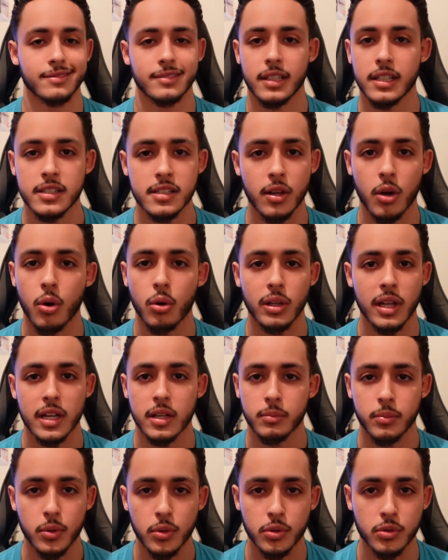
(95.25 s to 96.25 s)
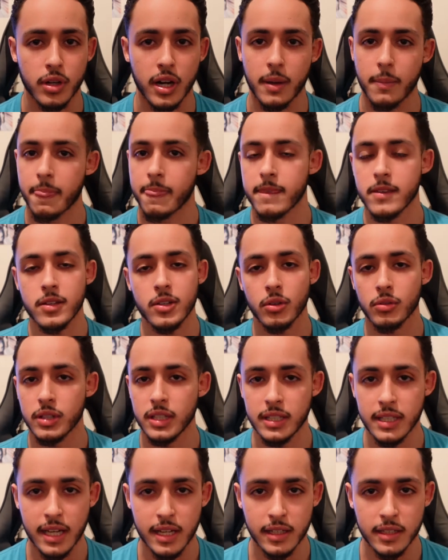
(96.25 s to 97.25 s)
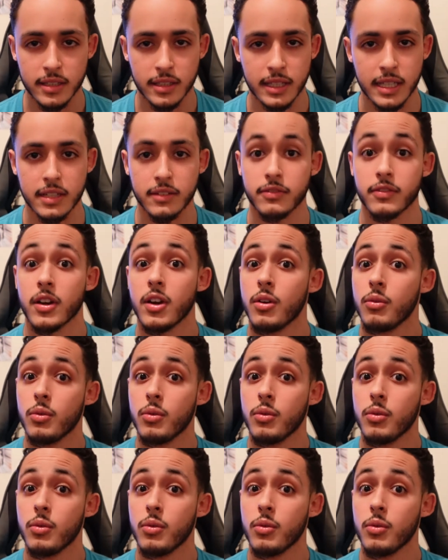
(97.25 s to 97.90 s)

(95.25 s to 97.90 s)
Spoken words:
it's a whole lot of bull crap. You don't need that in your life.